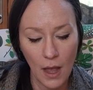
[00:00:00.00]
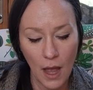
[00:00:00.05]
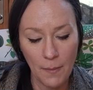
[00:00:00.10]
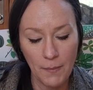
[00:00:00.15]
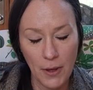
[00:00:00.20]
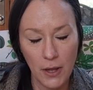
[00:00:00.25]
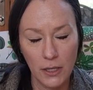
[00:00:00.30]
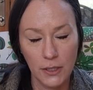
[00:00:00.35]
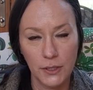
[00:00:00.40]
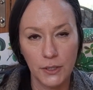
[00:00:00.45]

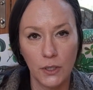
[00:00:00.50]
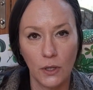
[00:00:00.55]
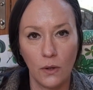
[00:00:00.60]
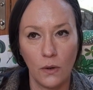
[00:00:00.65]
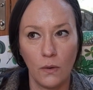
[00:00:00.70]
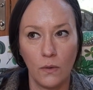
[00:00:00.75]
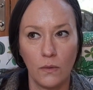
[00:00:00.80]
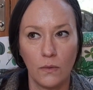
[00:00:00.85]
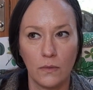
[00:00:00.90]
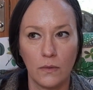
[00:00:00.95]
I'm
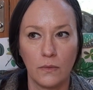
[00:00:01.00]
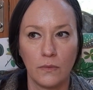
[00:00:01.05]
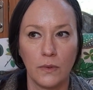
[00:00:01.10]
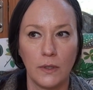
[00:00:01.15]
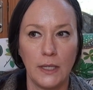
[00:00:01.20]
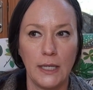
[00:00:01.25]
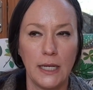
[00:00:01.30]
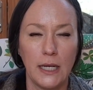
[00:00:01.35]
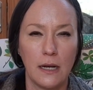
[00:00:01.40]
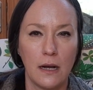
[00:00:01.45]
also
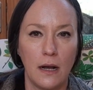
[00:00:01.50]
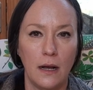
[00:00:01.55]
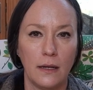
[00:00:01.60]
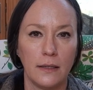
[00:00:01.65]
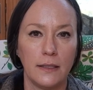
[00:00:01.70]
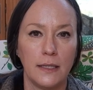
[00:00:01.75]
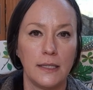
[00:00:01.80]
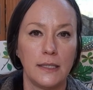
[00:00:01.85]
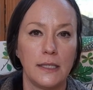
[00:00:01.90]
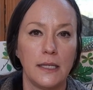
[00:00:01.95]
really
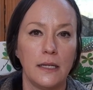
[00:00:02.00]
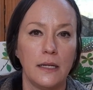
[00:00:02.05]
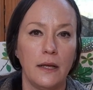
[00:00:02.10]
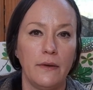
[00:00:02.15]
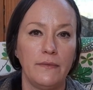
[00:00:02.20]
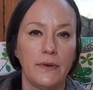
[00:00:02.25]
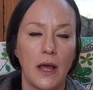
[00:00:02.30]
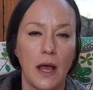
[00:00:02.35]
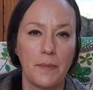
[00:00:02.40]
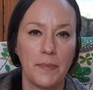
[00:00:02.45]
cognizant
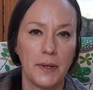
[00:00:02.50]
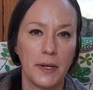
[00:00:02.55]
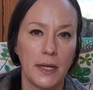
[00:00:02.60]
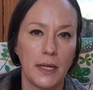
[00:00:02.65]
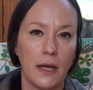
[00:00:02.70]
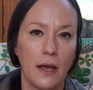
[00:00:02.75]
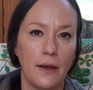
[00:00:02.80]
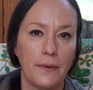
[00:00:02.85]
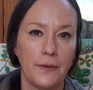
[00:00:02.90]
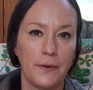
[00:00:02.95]
of not
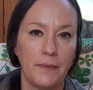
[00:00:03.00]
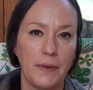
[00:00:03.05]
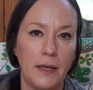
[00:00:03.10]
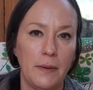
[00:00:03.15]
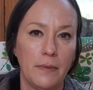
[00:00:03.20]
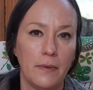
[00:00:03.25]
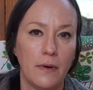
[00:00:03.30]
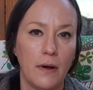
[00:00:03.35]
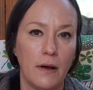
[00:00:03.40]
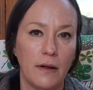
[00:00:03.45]
putting other
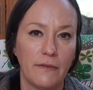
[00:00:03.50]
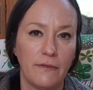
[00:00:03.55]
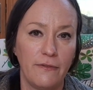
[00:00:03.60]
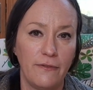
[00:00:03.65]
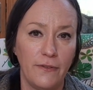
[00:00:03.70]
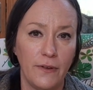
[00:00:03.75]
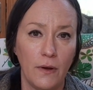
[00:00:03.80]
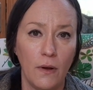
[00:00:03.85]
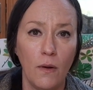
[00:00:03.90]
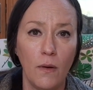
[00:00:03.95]
people on
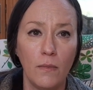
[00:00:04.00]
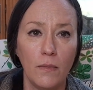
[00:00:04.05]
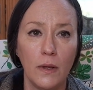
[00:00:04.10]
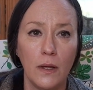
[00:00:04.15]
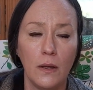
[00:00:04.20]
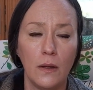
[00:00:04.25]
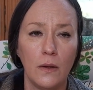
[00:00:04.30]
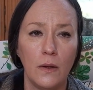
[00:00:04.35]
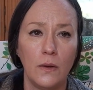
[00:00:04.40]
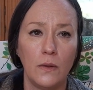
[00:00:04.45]
film
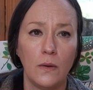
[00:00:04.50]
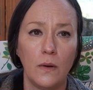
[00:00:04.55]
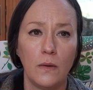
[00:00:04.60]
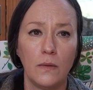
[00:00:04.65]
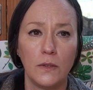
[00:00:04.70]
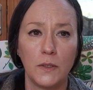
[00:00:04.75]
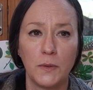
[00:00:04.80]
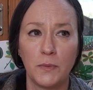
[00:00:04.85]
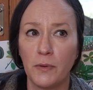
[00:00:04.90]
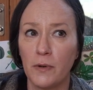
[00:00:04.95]

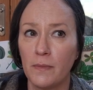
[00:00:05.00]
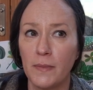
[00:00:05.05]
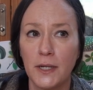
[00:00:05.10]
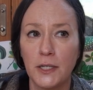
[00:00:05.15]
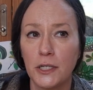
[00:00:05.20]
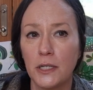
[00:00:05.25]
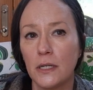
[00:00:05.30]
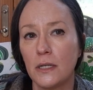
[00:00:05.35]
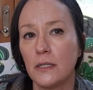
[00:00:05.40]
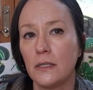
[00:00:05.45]
whose
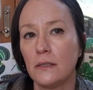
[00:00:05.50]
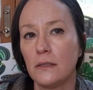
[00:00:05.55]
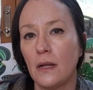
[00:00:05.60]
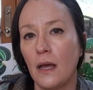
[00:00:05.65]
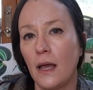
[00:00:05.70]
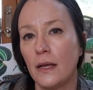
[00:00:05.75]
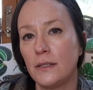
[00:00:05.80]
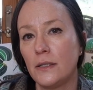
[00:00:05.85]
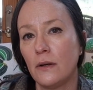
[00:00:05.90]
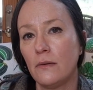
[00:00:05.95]
permission
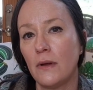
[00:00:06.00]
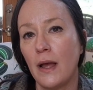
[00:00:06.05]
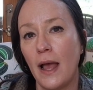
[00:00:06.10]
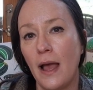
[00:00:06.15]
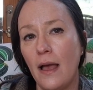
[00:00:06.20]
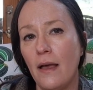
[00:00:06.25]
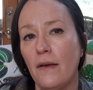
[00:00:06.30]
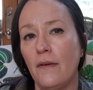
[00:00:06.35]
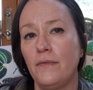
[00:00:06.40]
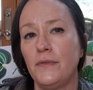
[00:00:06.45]
I don't
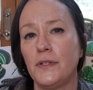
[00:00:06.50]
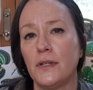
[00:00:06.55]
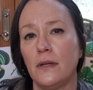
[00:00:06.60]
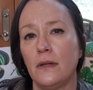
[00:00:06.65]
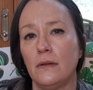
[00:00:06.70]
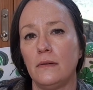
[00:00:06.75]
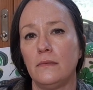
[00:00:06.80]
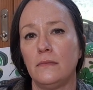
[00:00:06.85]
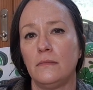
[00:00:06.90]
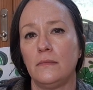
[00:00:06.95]
have
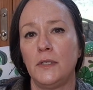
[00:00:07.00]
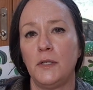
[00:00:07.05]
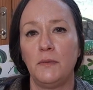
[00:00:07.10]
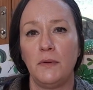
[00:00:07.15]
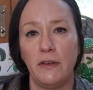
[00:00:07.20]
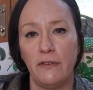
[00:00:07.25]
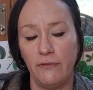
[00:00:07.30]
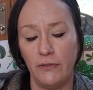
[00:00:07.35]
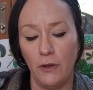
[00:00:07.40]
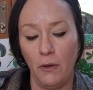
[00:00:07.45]
to
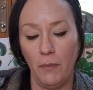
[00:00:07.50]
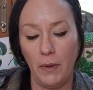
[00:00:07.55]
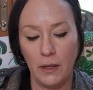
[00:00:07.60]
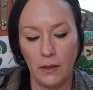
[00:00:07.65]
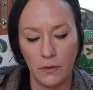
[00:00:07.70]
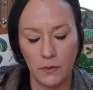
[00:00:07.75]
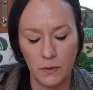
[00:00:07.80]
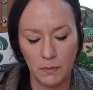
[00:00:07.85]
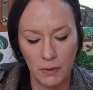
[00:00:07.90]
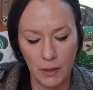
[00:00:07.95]
be filming
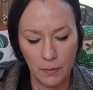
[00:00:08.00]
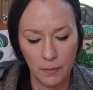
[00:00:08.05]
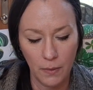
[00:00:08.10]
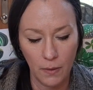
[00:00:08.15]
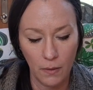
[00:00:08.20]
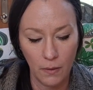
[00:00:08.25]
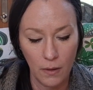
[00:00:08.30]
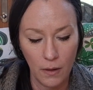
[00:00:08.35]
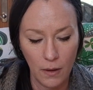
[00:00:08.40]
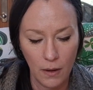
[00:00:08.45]
those
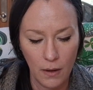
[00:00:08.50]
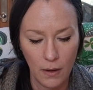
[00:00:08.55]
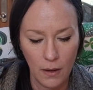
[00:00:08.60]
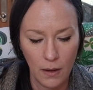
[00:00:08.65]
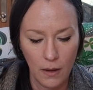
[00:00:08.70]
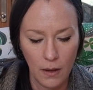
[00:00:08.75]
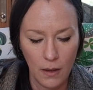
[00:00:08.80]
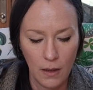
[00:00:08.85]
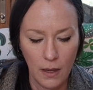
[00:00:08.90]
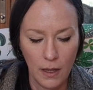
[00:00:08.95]
people.
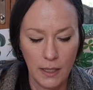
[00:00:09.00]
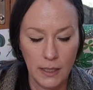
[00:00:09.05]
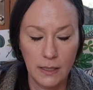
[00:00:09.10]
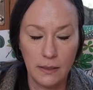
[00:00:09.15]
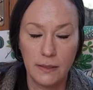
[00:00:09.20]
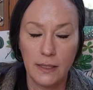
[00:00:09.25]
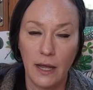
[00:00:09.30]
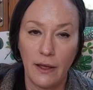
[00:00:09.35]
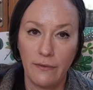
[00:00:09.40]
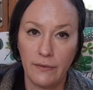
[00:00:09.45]

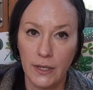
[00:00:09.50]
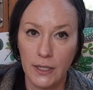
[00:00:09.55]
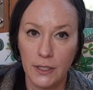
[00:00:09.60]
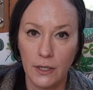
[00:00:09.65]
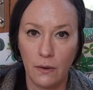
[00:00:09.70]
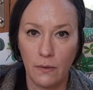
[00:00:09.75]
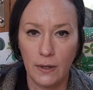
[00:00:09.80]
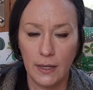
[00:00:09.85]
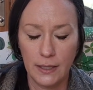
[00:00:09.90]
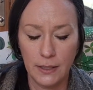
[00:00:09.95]
You definitely
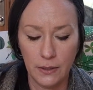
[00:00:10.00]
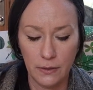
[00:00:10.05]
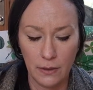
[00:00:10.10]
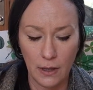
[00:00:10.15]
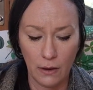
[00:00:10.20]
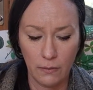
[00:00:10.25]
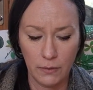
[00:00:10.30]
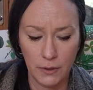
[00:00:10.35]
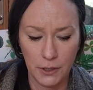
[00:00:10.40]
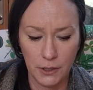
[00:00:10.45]
don't want to do
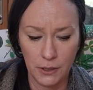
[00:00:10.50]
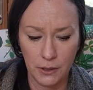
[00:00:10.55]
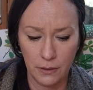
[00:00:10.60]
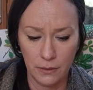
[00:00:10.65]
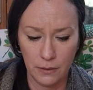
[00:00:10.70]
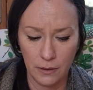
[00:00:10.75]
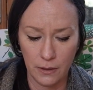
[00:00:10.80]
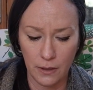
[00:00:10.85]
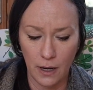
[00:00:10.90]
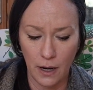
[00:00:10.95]
that with
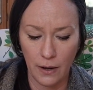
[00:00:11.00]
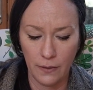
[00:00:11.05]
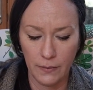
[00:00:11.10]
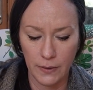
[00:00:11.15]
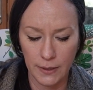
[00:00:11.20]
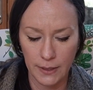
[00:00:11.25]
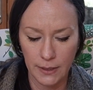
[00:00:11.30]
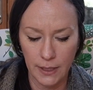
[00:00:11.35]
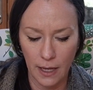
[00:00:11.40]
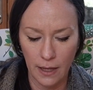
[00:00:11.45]
children, I
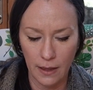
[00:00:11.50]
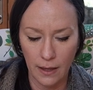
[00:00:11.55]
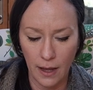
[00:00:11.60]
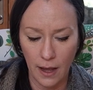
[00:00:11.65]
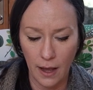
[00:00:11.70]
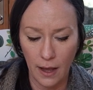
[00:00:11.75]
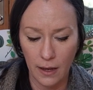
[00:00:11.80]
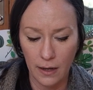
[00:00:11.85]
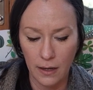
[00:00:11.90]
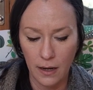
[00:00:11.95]
will say
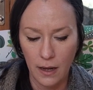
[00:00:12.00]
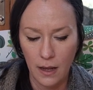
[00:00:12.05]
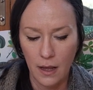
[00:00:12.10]
that.